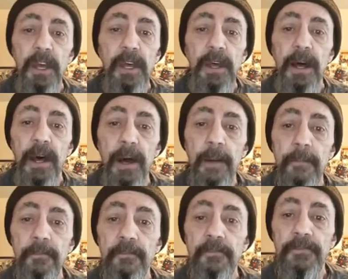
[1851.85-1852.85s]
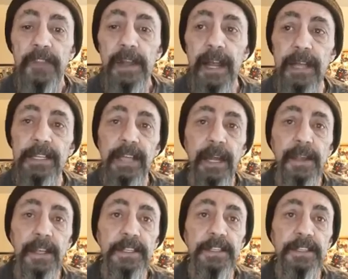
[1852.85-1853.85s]
like I said,
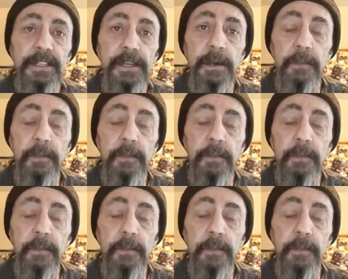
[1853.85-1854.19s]
this is the